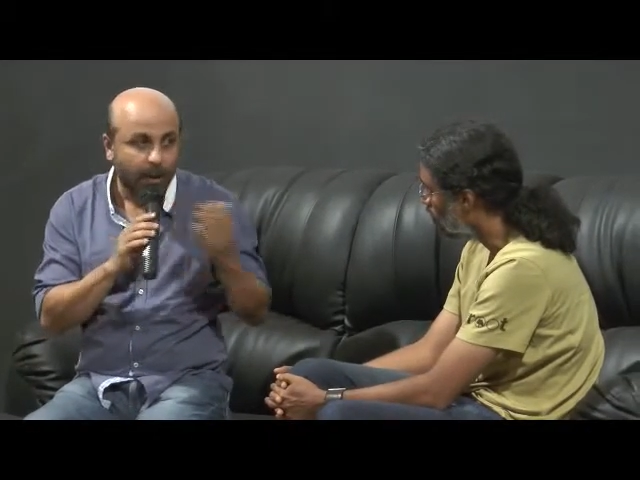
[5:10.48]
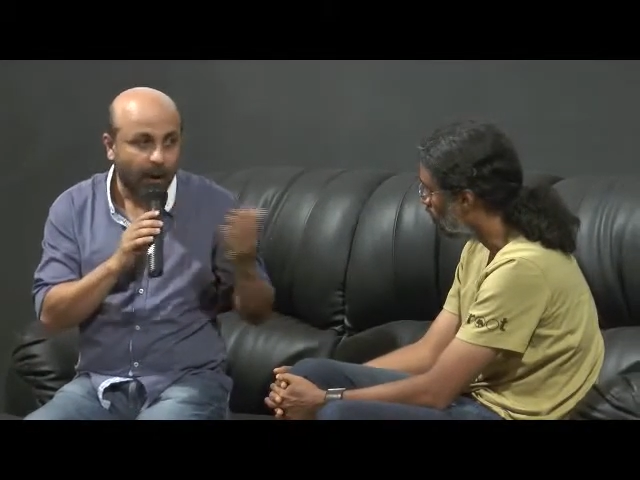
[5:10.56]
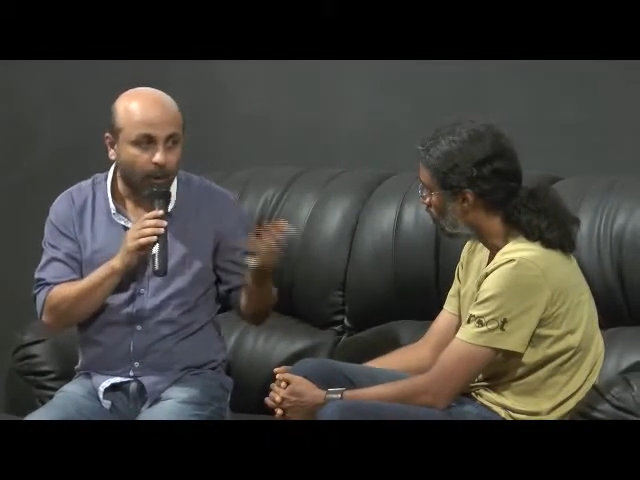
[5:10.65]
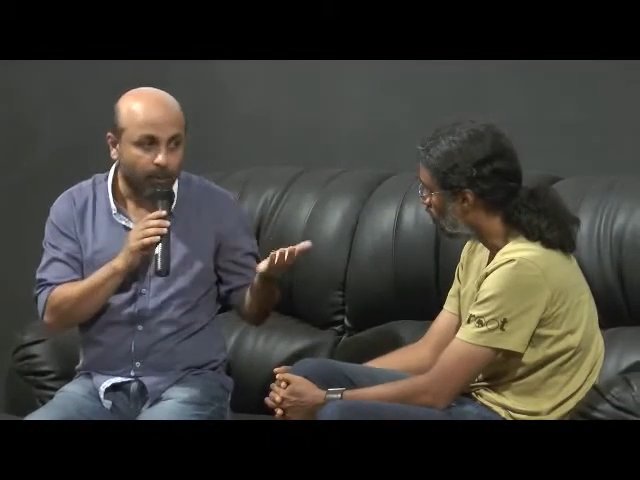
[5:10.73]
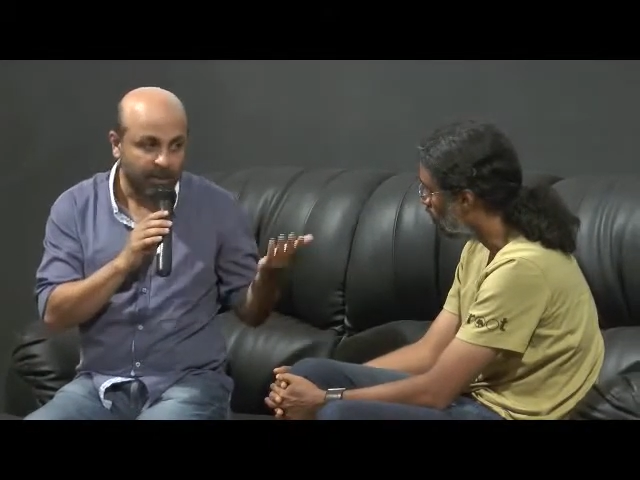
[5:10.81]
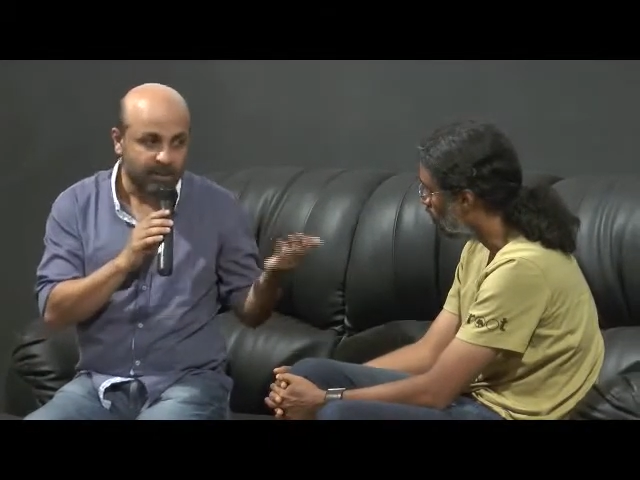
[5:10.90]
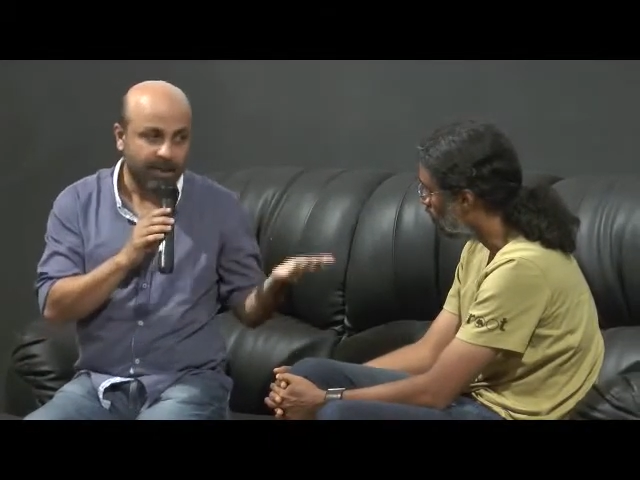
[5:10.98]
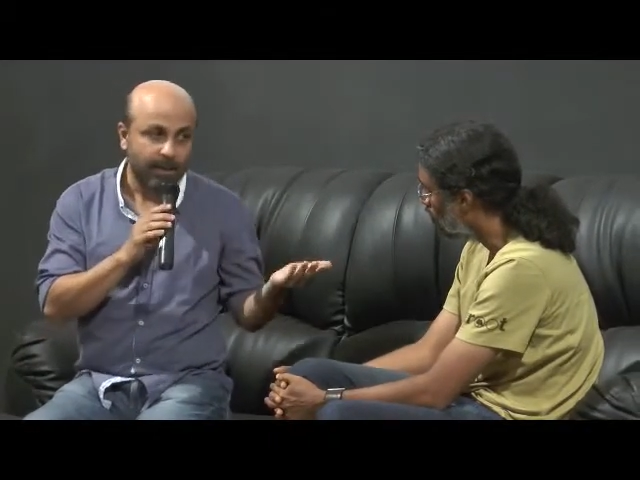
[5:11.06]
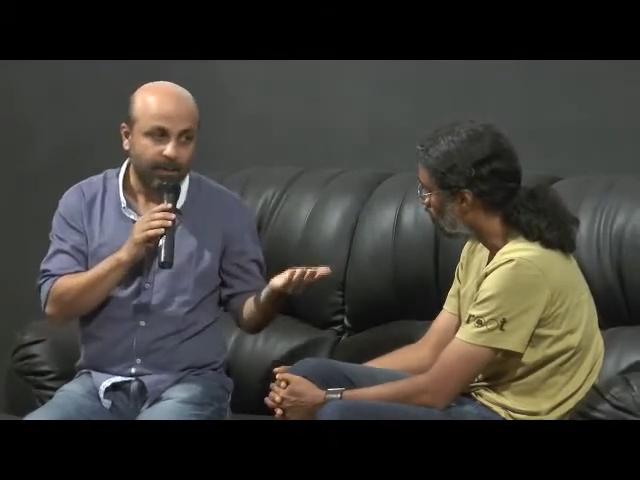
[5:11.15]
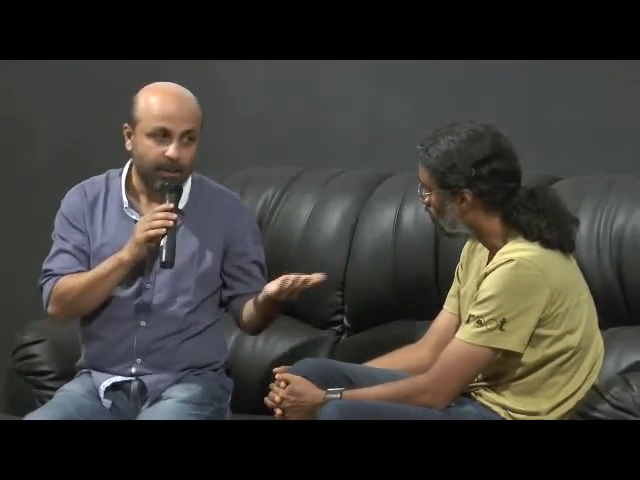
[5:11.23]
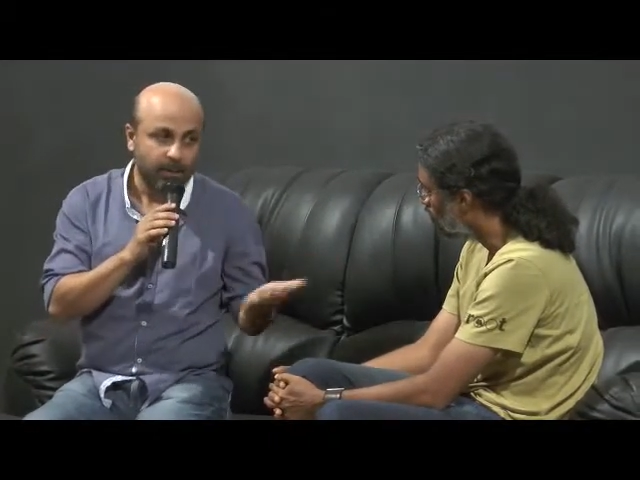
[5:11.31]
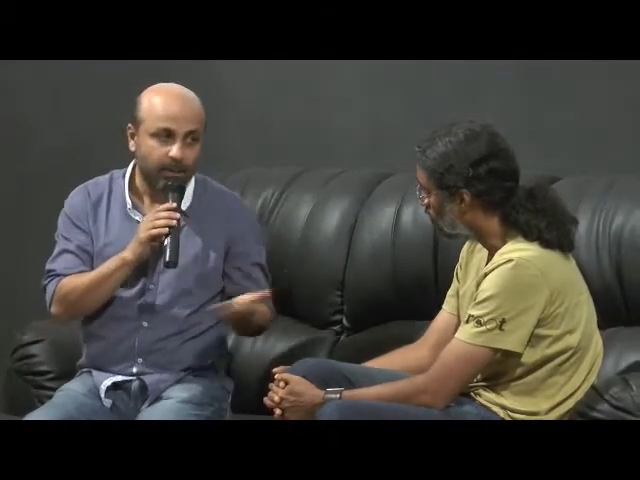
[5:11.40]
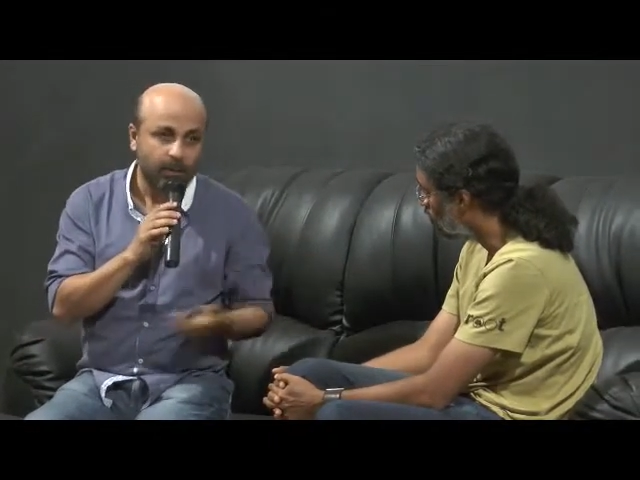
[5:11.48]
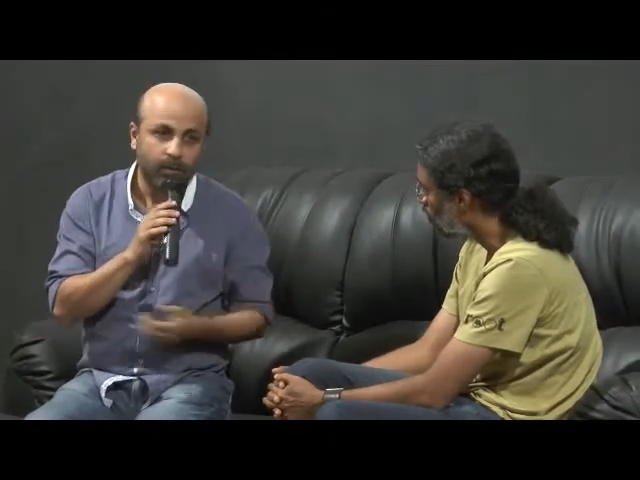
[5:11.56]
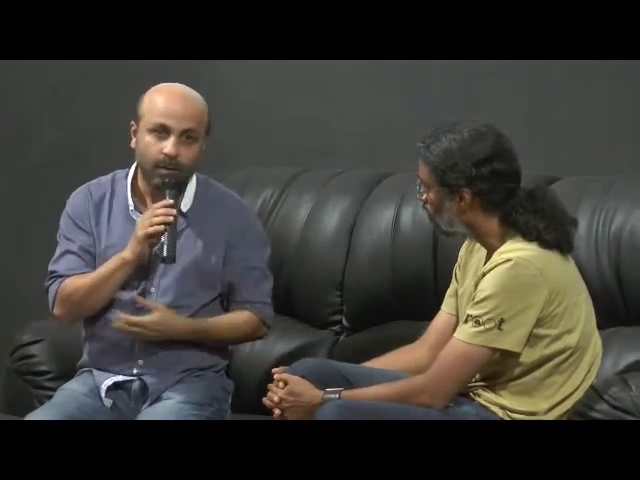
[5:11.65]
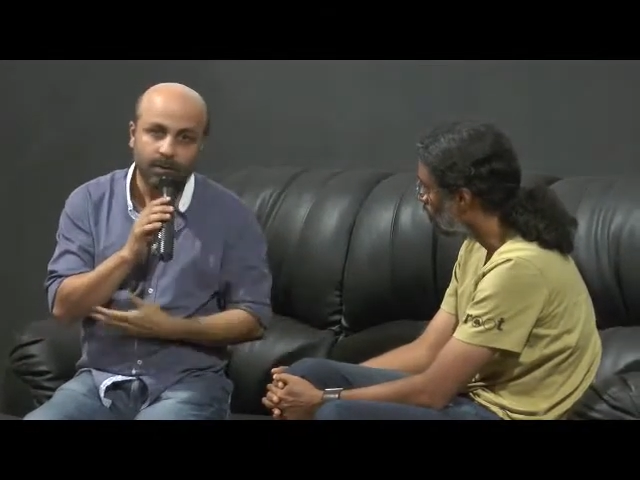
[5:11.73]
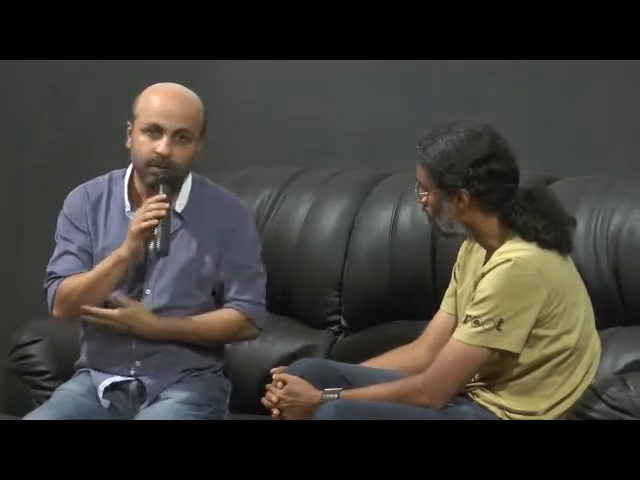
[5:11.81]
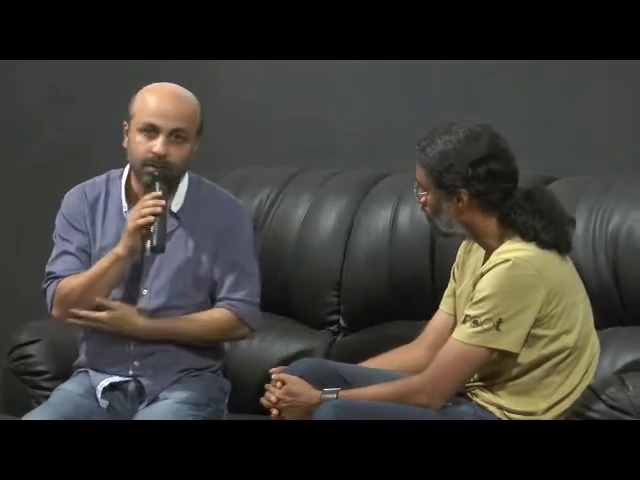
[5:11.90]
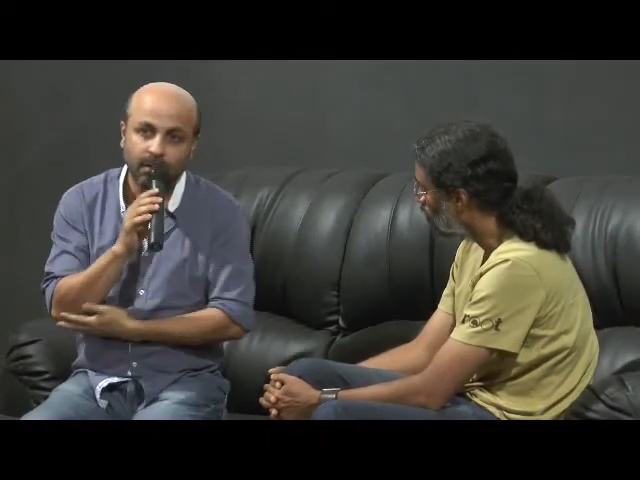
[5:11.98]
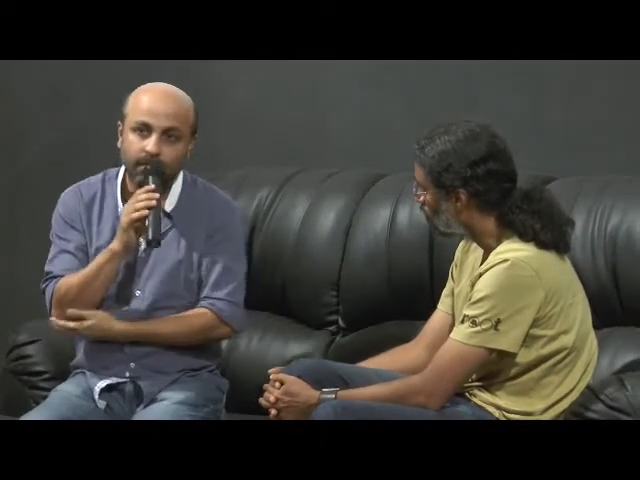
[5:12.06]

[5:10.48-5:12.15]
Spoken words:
how much time it took was